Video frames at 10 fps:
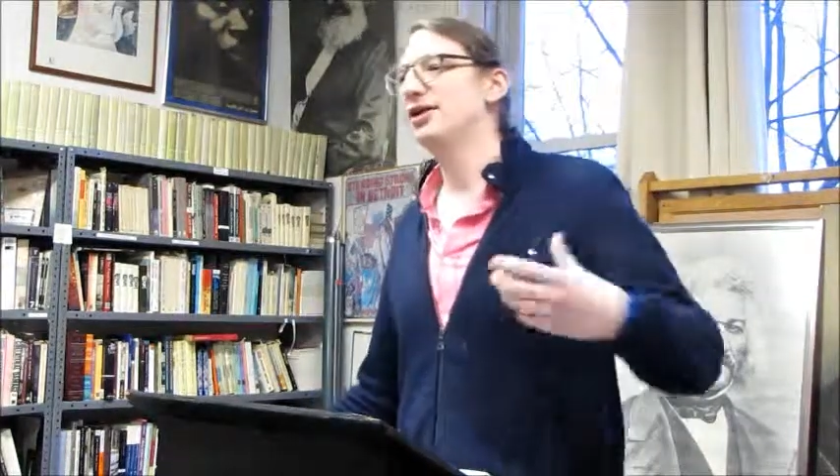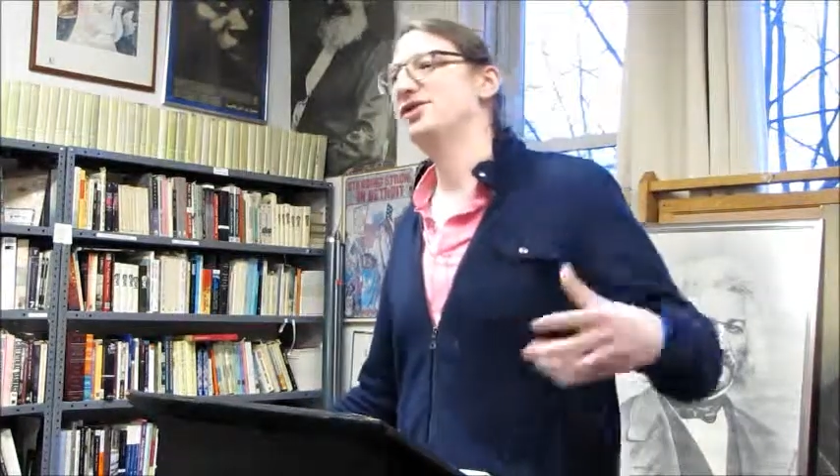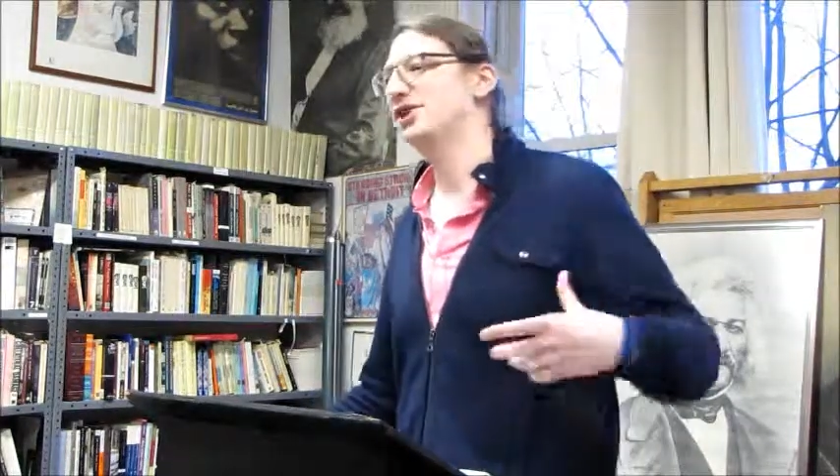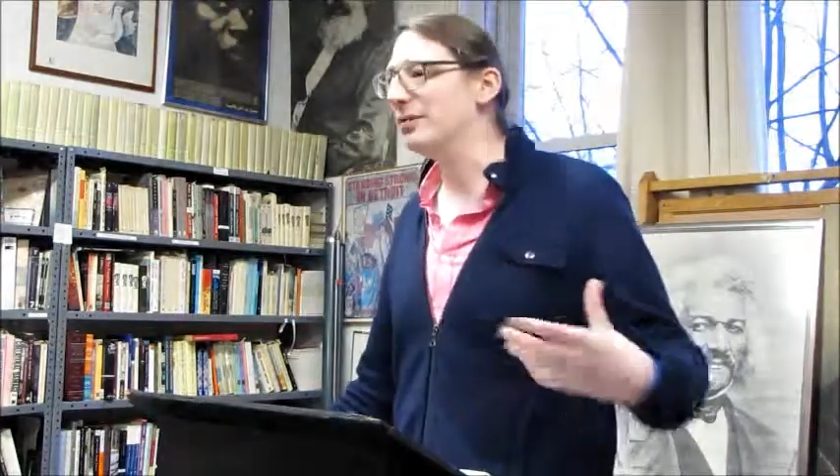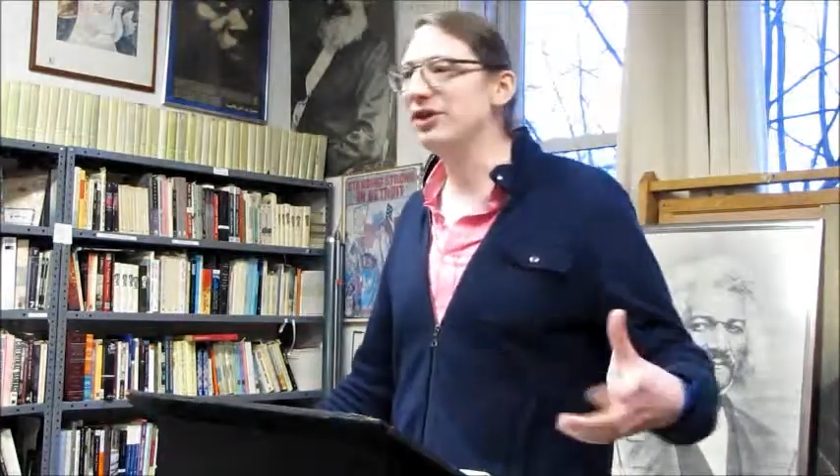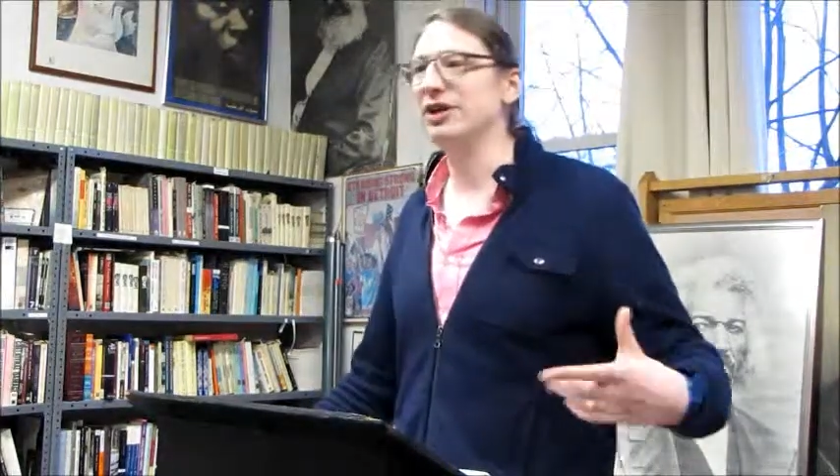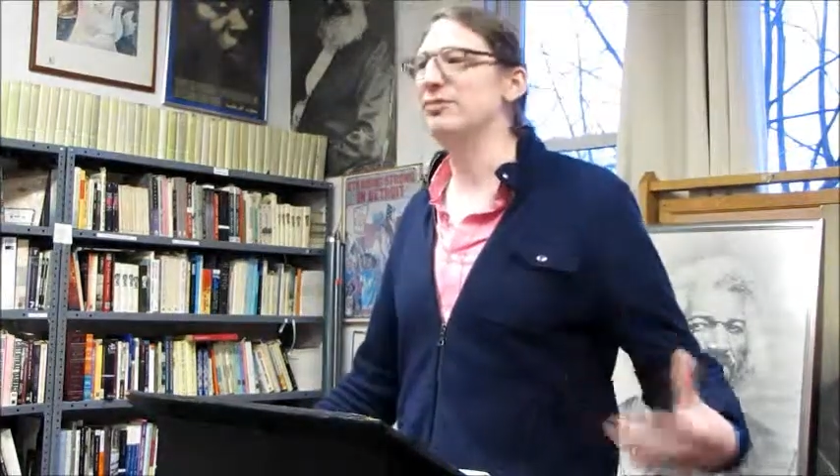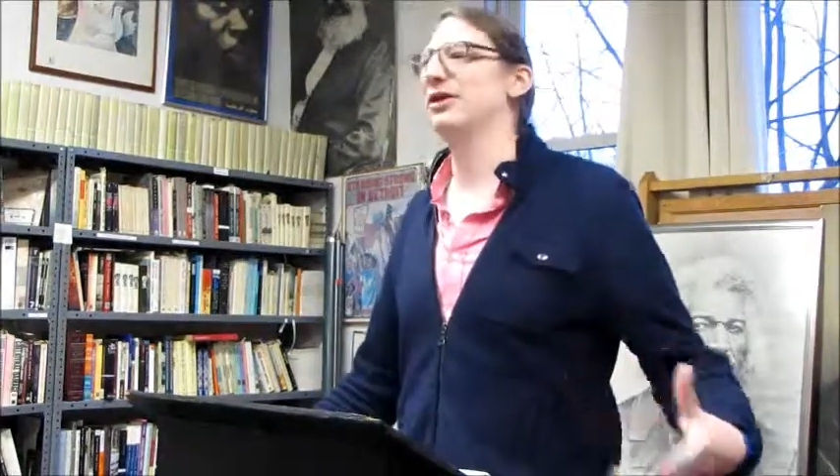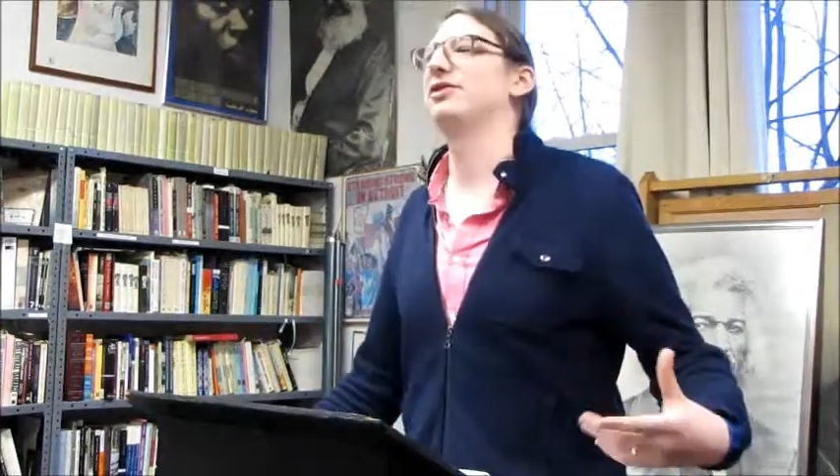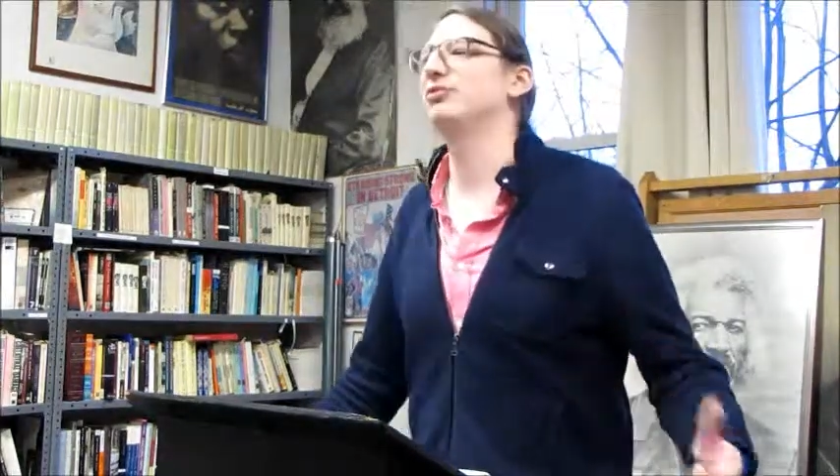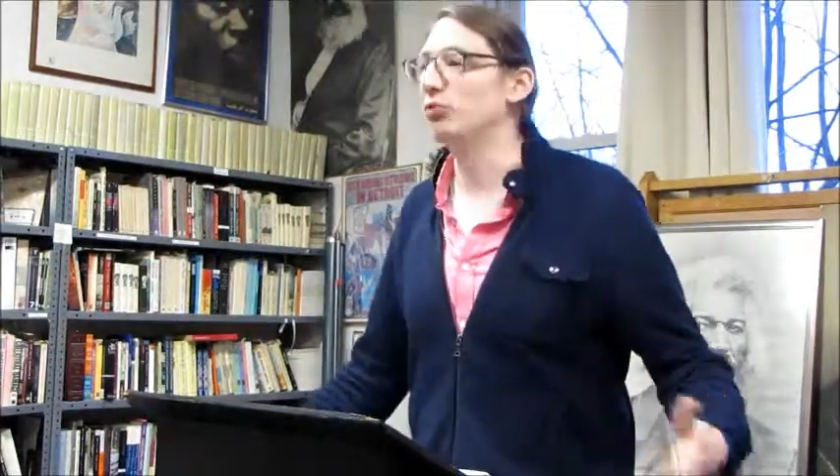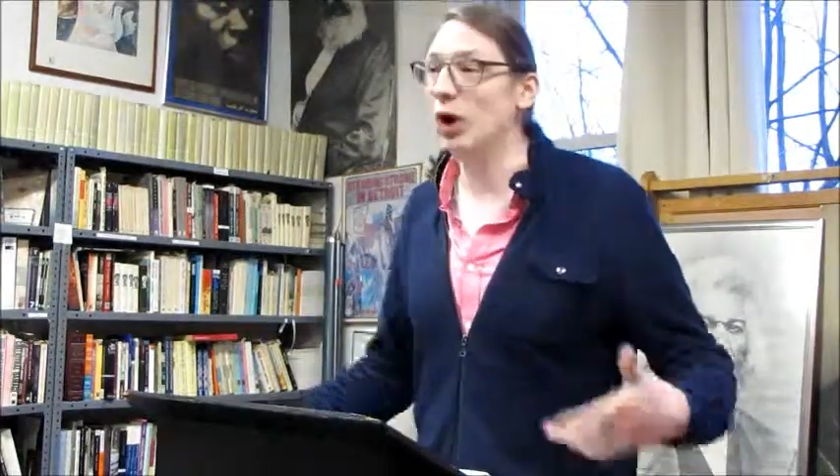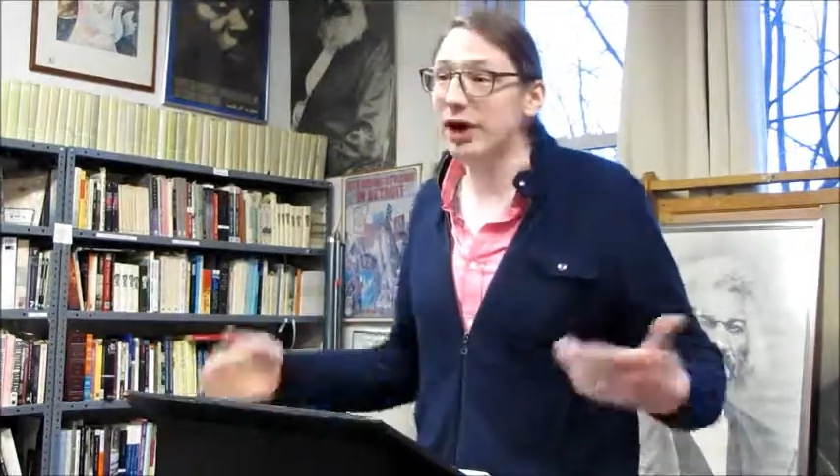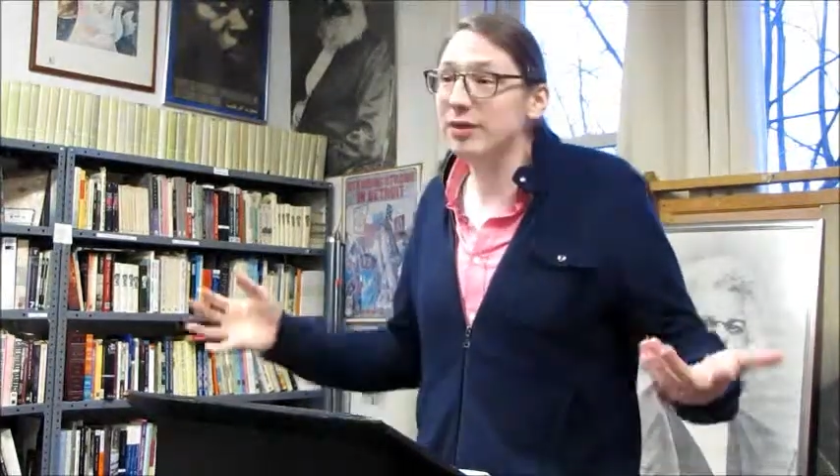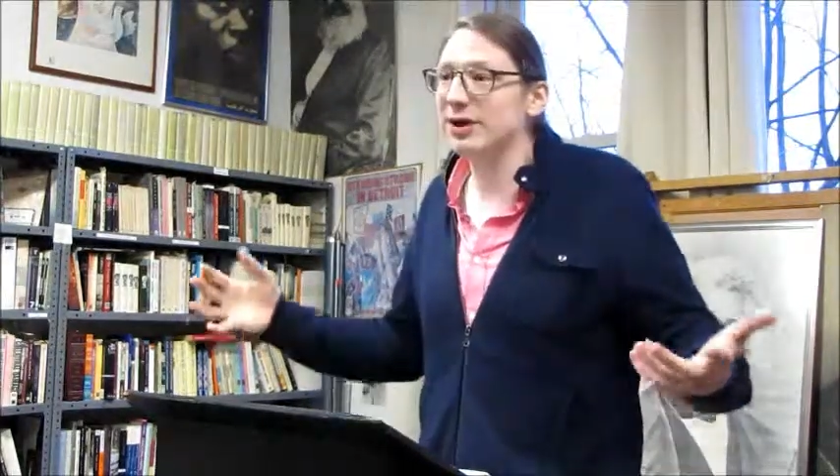something about the
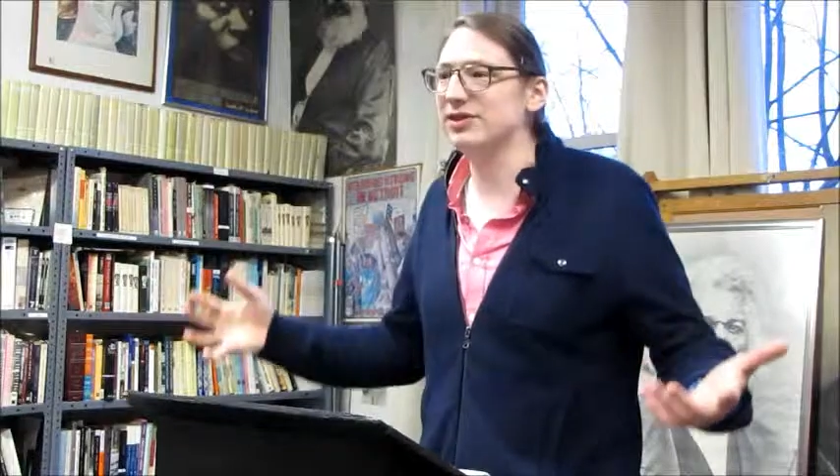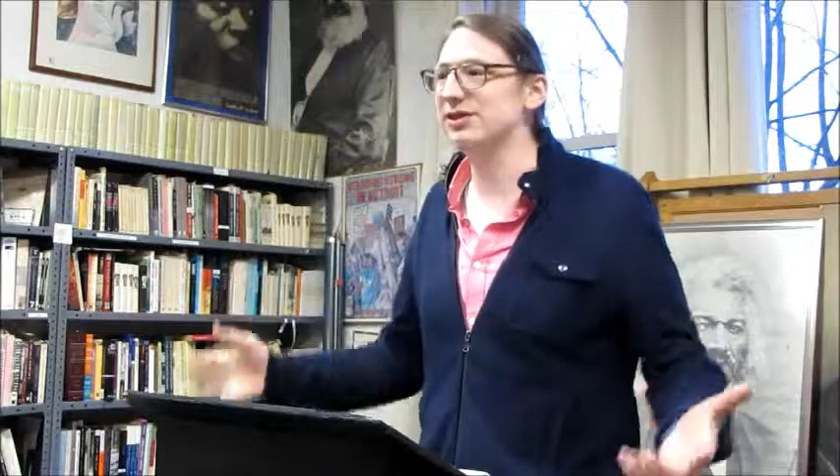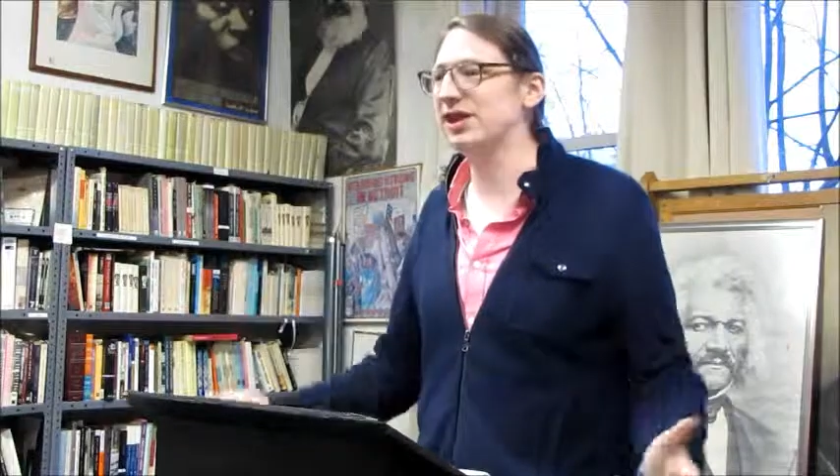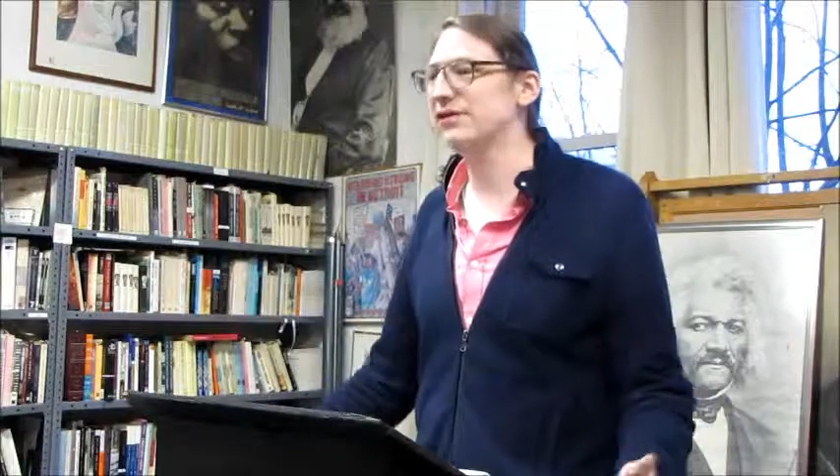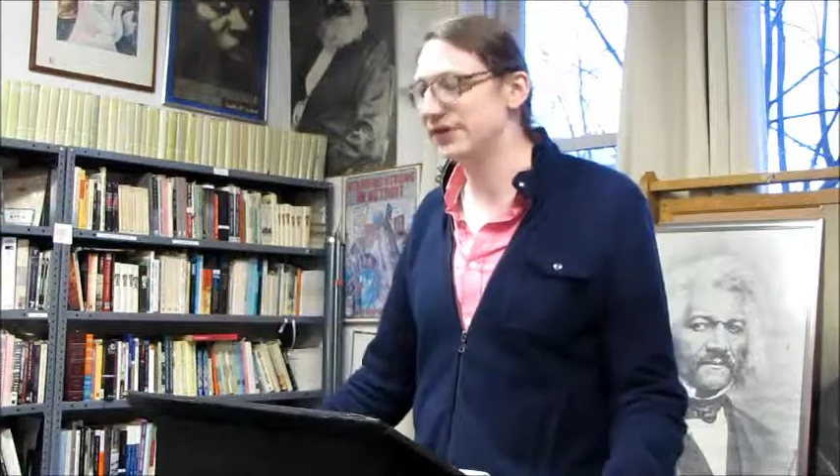death of